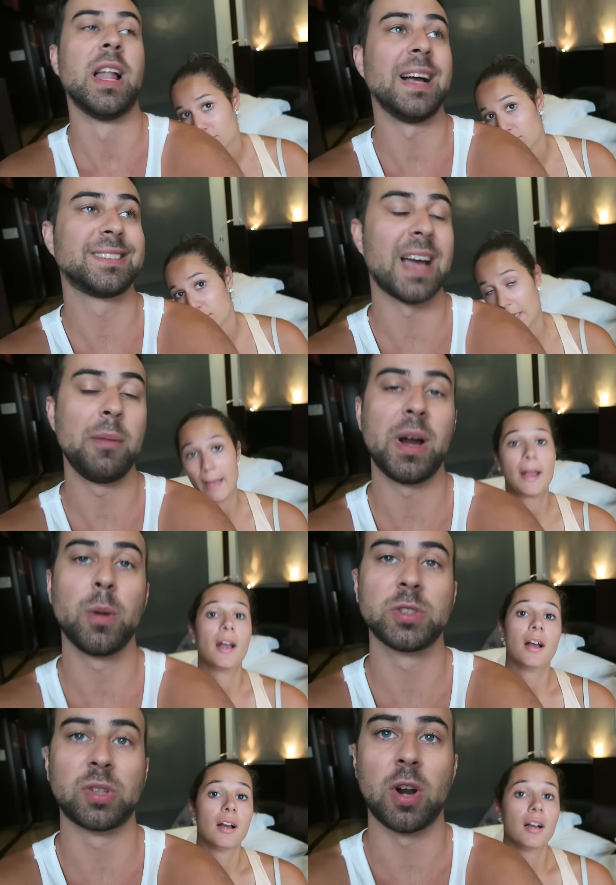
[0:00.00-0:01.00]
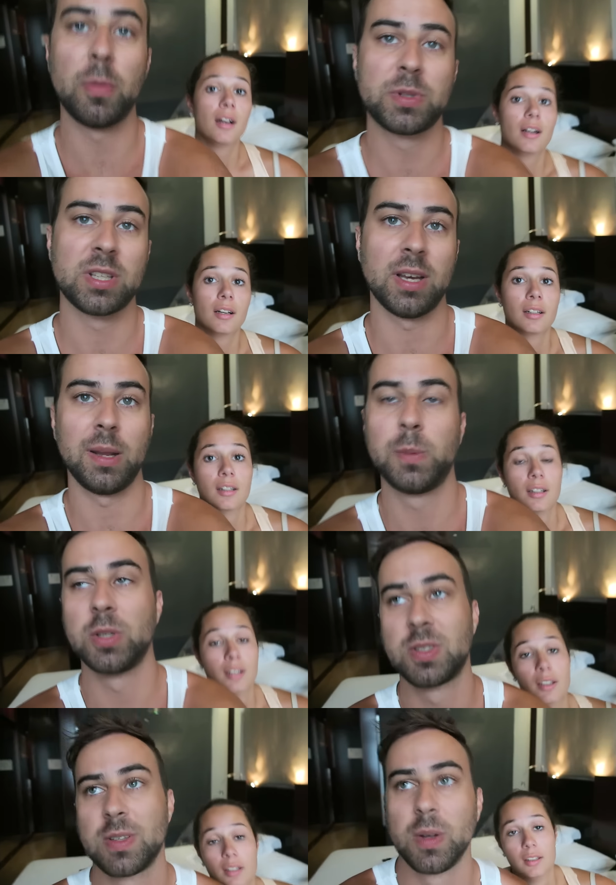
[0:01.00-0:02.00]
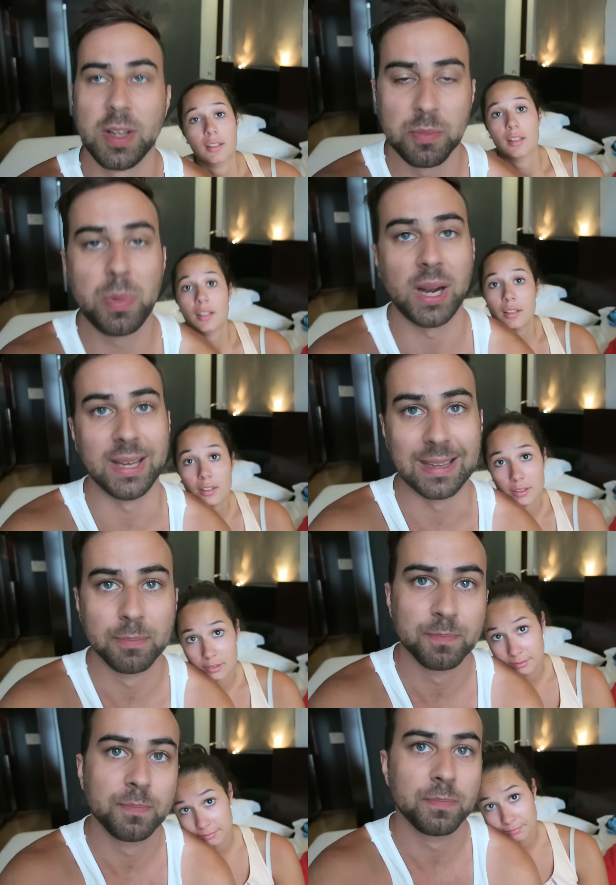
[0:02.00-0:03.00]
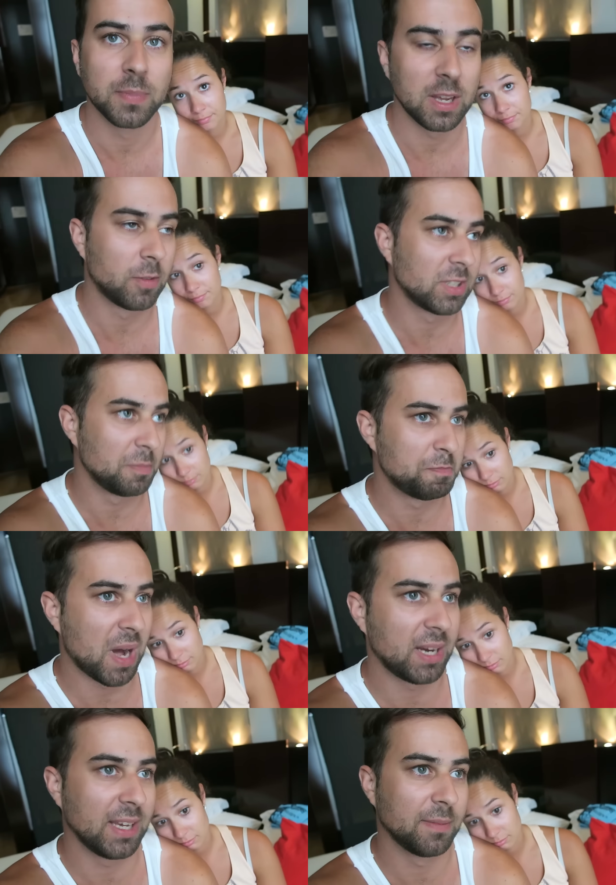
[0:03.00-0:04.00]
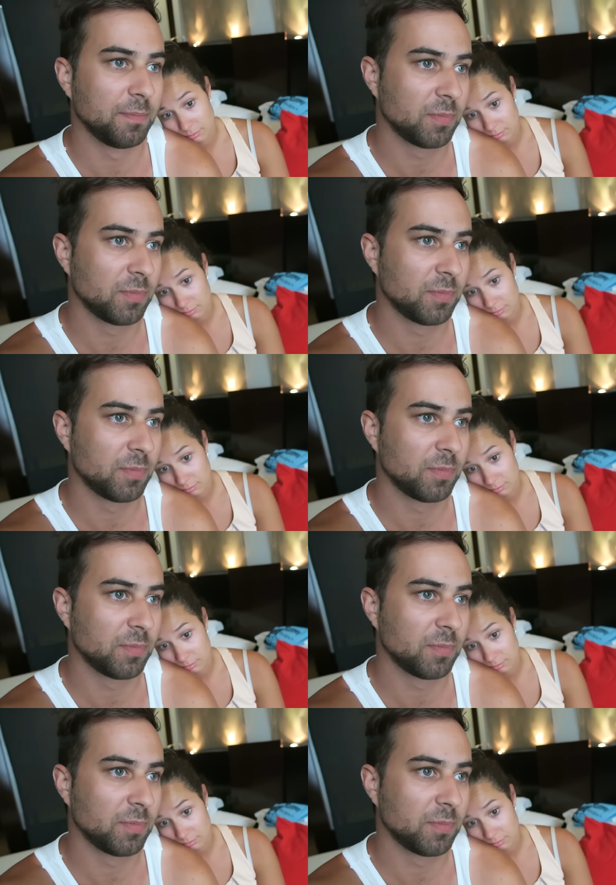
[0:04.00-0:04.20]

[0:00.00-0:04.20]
Speaker 1: Last time I was robbed, it was in Bali. It was in Bali